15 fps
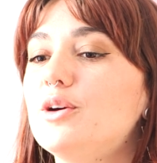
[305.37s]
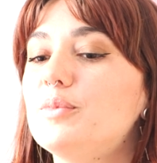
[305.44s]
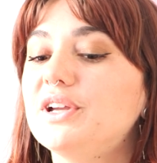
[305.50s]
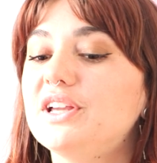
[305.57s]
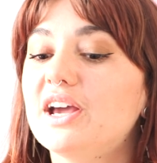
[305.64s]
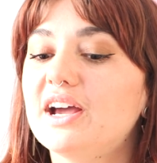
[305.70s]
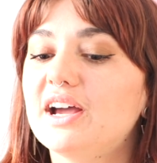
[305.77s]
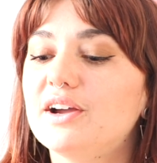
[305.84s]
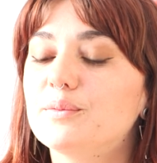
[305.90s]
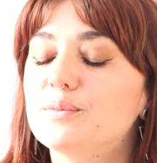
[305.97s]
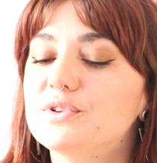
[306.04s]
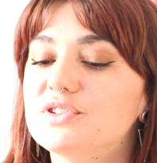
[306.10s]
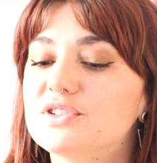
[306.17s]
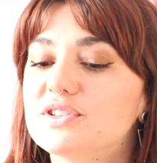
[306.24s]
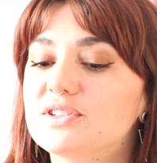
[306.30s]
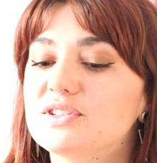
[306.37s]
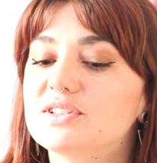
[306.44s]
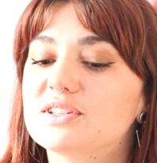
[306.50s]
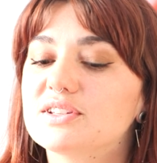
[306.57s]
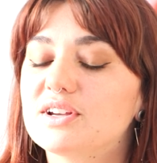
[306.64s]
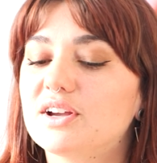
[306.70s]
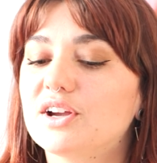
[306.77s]
But yeah, it
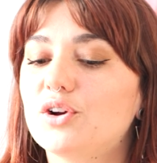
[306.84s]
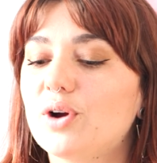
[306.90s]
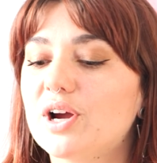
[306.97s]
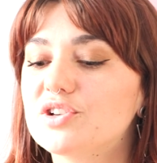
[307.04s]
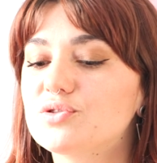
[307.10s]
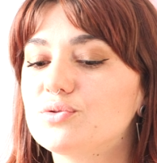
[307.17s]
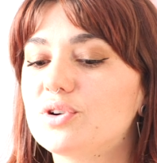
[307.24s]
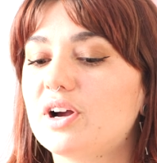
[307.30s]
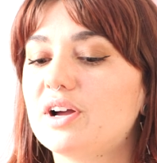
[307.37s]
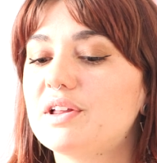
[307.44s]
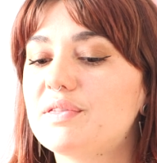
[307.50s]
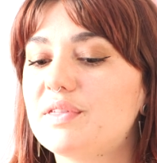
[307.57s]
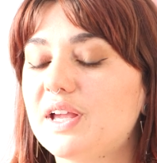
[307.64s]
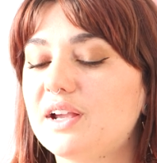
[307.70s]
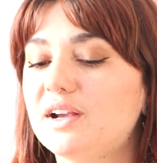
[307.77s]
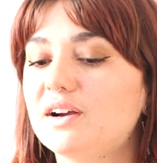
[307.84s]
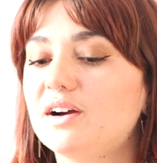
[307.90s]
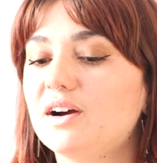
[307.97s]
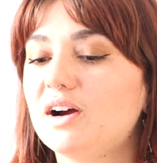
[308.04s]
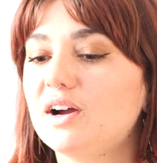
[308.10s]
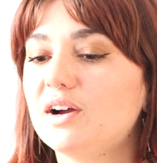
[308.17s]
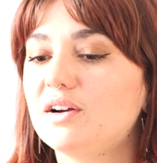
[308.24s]
was a gradual kind of thing.
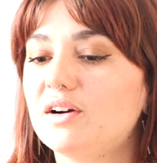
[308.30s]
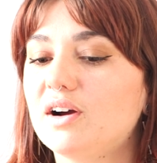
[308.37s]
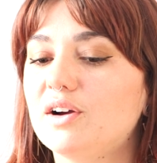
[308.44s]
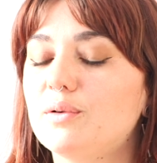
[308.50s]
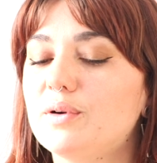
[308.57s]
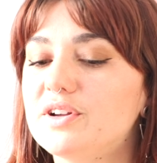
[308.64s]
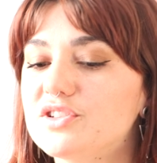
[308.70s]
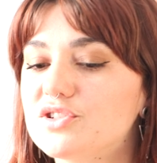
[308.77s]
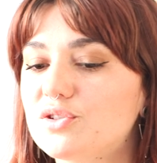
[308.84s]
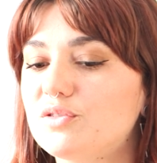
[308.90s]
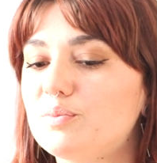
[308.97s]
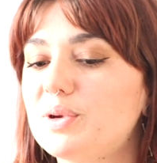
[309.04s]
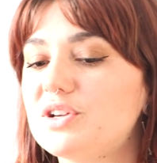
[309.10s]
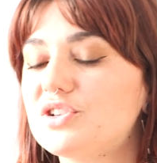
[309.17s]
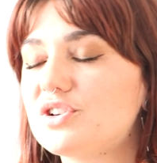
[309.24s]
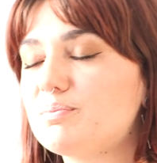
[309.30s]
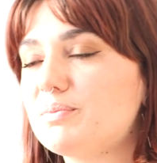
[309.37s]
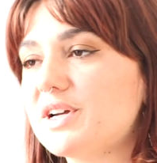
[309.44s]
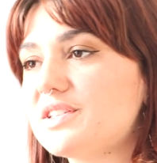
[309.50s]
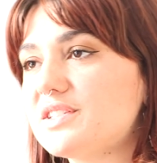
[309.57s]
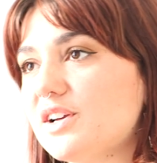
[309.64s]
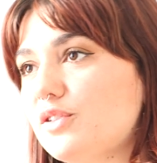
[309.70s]
I always sort of pictured
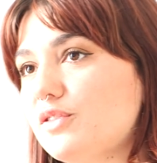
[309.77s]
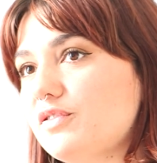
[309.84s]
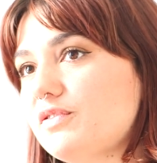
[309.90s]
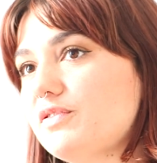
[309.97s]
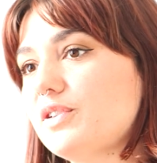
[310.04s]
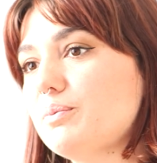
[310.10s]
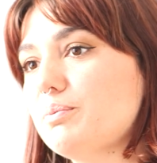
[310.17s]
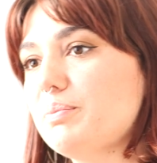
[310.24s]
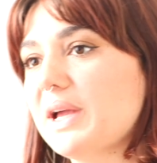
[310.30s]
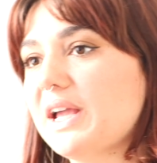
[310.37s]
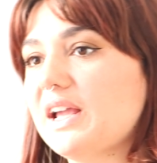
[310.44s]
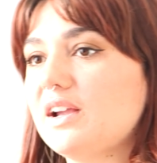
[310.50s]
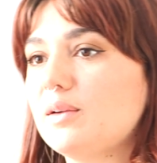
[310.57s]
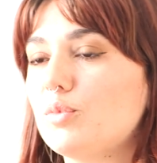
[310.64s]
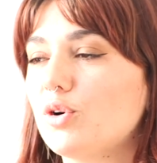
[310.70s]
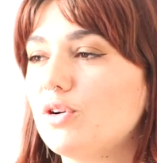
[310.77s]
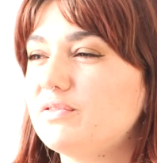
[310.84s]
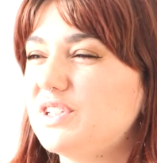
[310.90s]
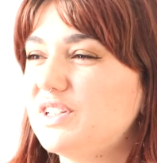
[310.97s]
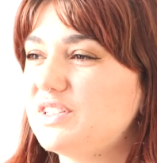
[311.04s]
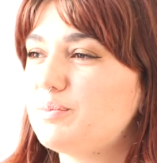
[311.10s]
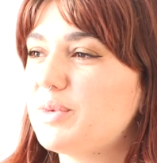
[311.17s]
myself being more of
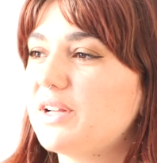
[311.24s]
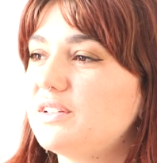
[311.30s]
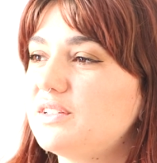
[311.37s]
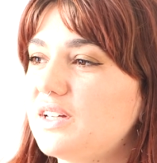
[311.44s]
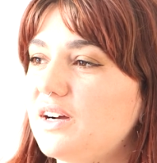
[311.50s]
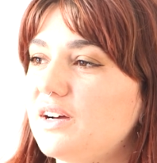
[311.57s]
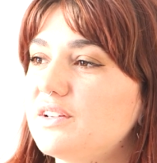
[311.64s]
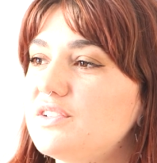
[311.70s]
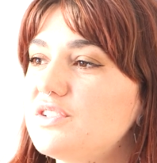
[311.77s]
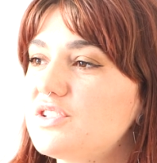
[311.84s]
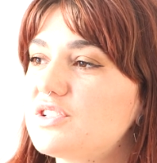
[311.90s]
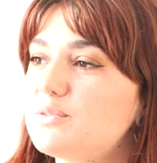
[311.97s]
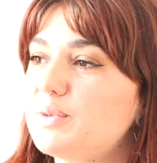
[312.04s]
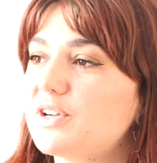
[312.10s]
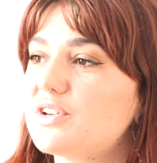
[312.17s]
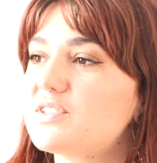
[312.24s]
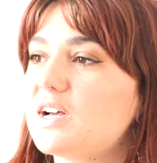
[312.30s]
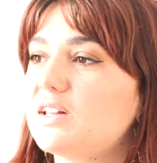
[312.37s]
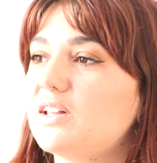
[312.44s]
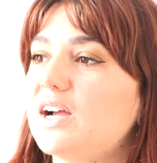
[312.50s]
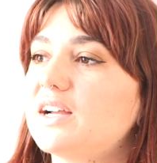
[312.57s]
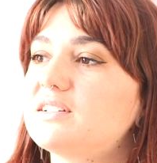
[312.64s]
an independent artist because
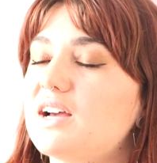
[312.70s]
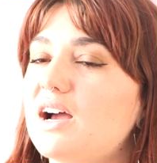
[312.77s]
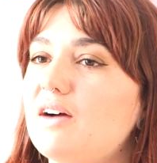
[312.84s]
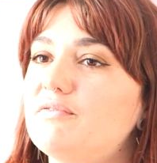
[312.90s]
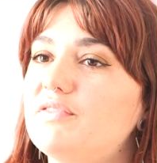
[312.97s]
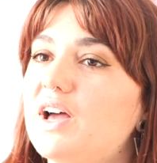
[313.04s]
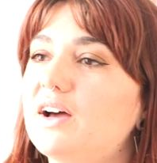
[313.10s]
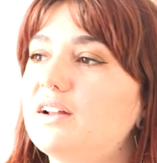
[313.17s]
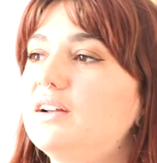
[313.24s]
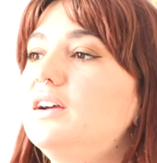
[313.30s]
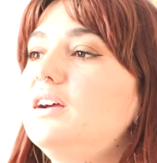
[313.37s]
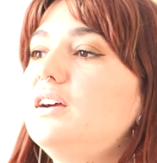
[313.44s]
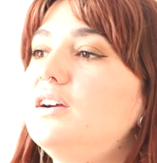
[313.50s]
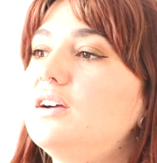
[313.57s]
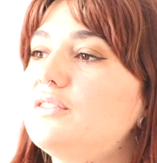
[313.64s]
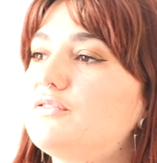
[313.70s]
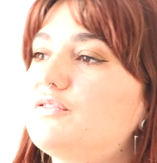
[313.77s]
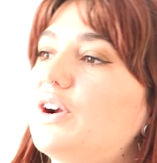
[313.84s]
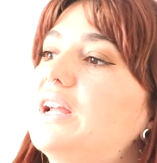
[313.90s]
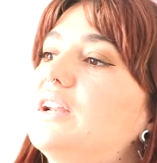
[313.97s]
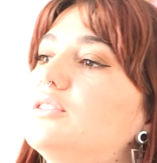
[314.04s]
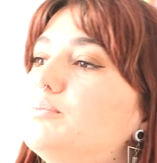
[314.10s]
I like to have that
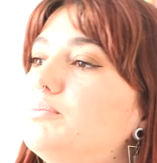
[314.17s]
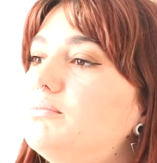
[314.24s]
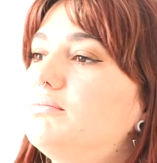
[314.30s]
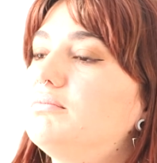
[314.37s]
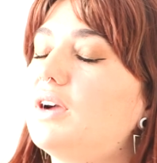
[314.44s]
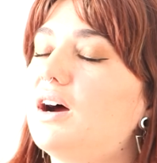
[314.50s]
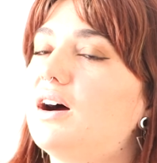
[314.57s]
freedom.